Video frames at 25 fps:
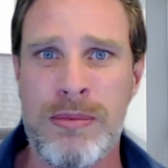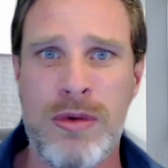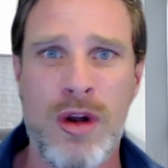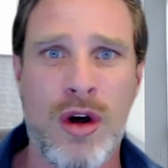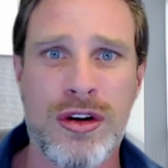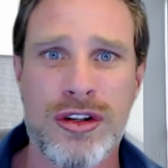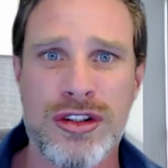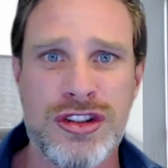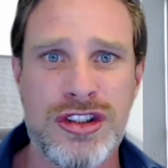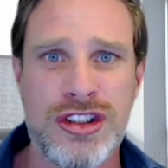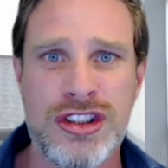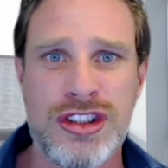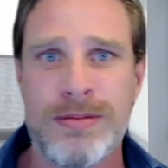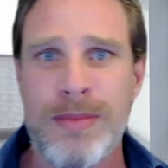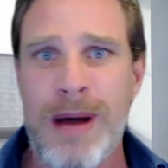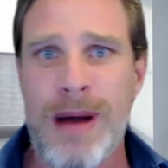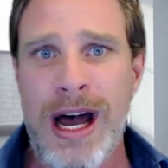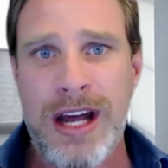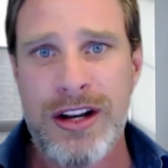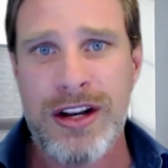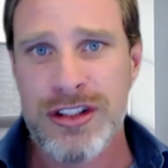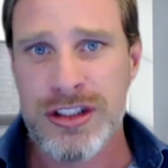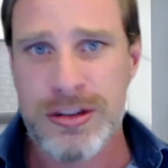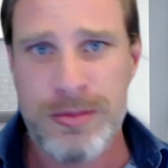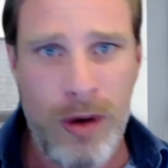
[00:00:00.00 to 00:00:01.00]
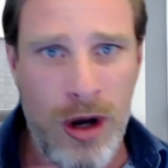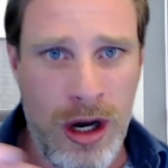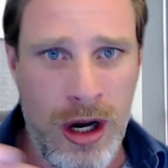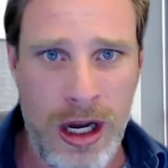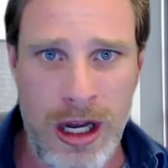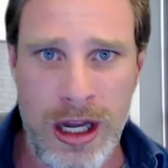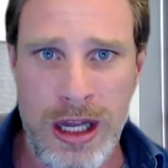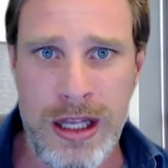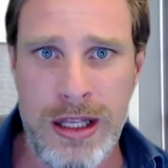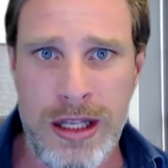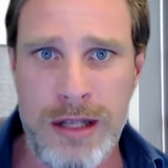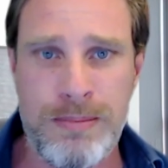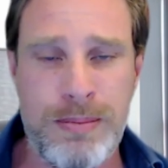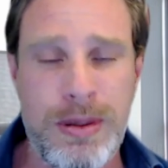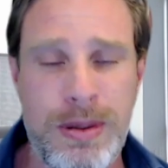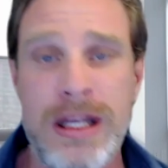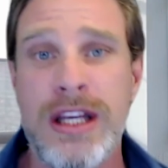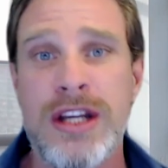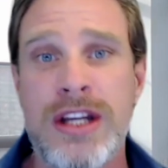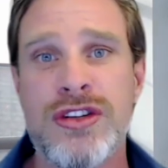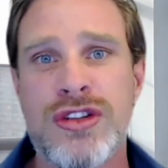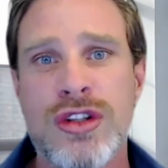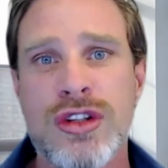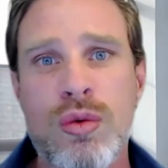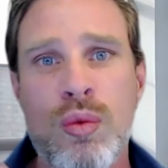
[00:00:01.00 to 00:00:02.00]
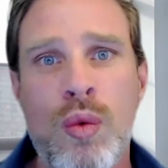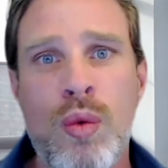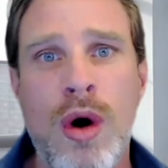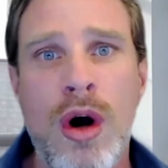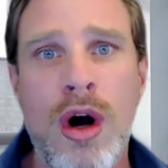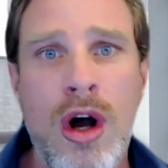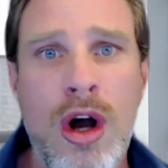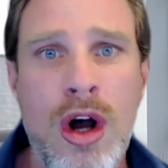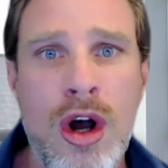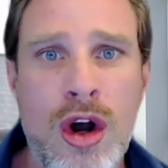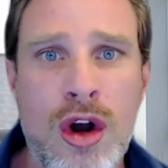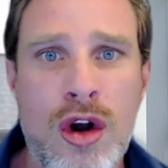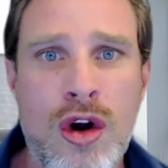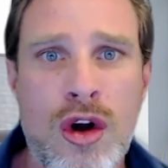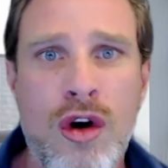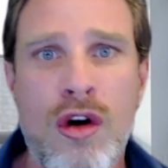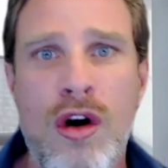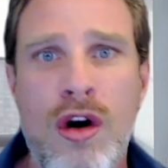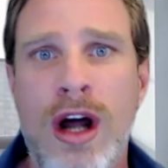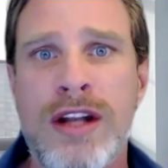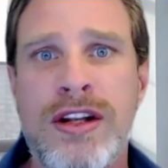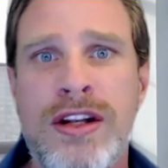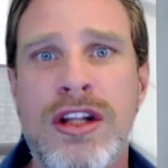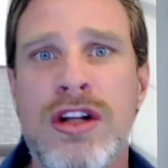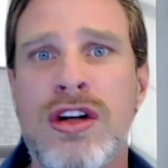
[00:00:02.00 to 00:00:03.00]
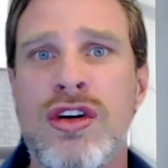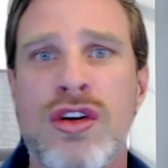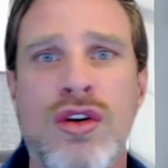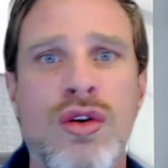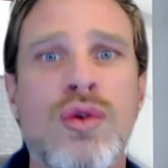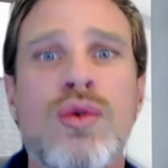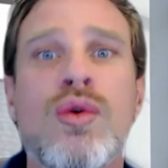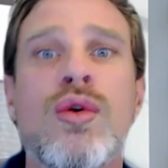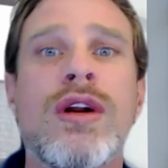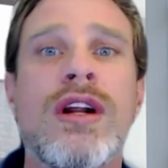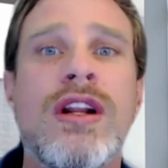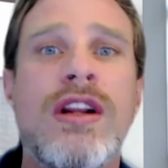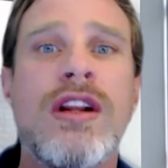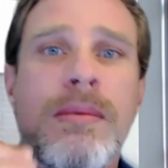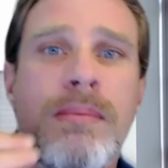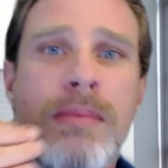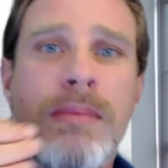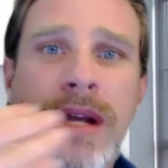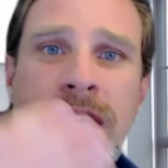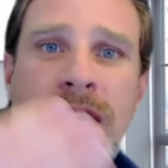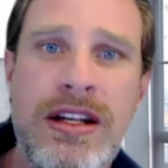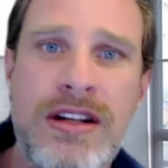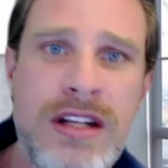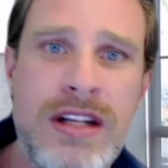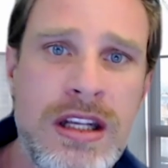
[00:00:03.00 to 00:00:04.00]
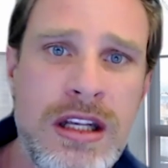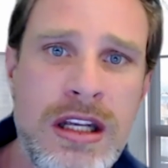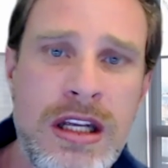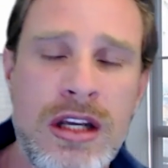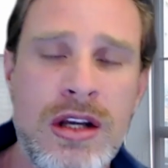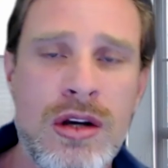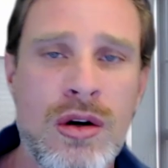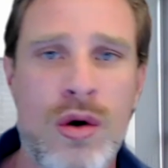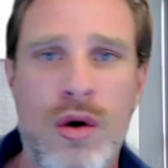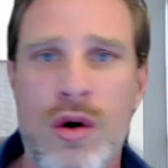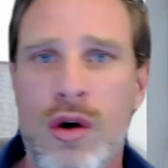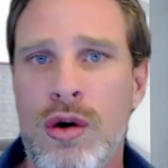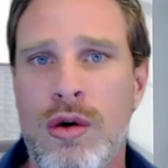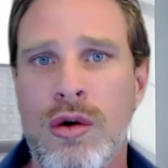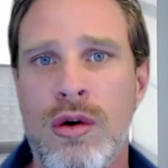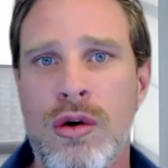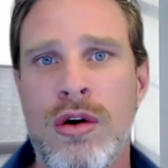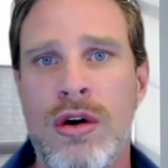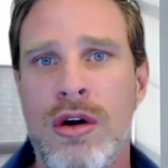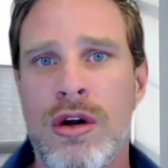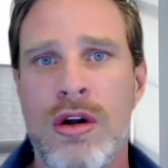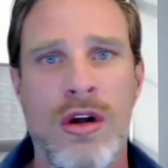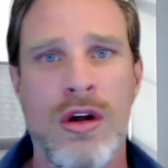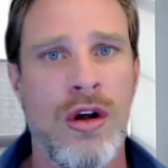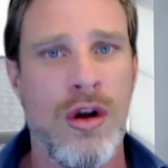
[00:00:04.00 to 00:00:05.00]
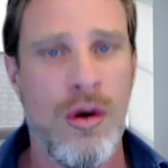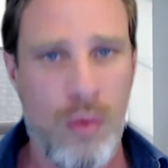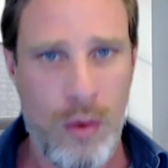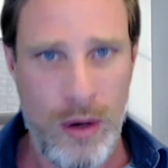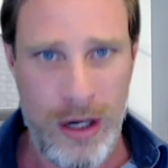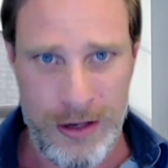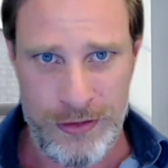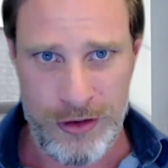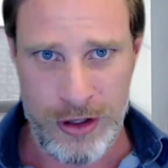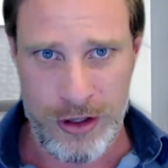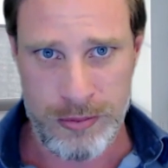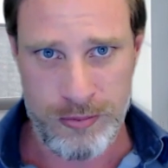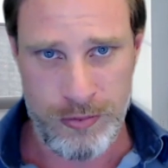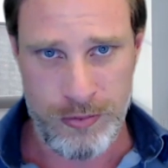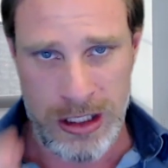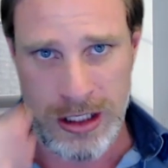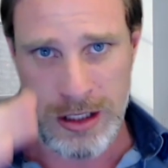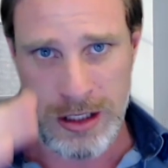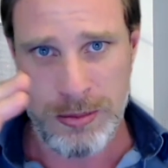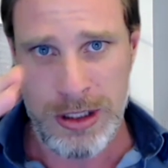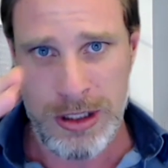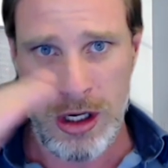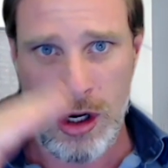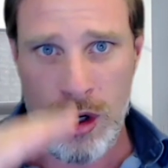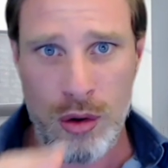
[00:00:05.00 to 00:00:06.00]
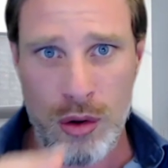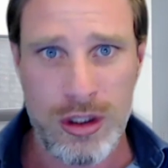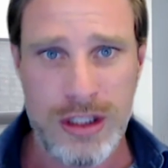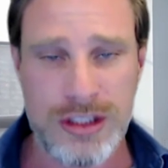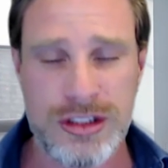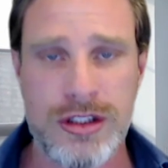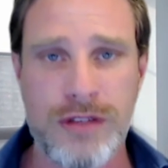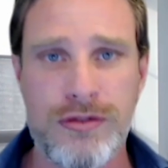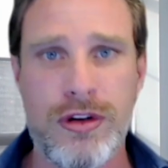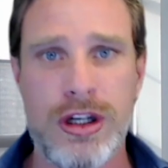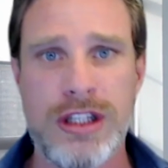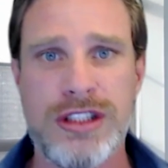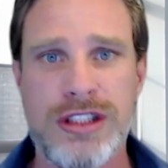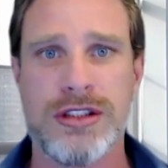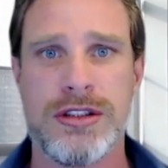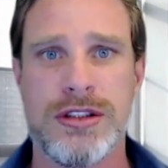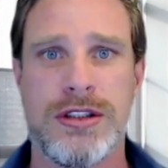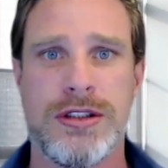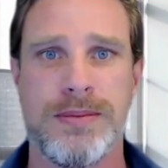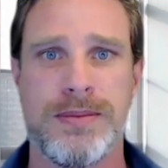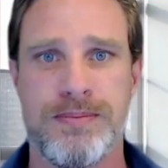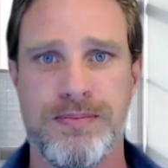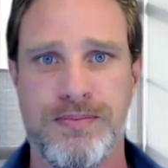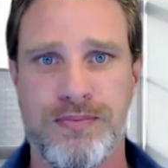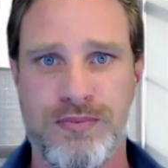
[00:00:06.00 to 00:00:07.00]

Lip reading: not as smart as my peers at work, or I didn't do good in the meeting, or whatever. They give me a whole list of reasons.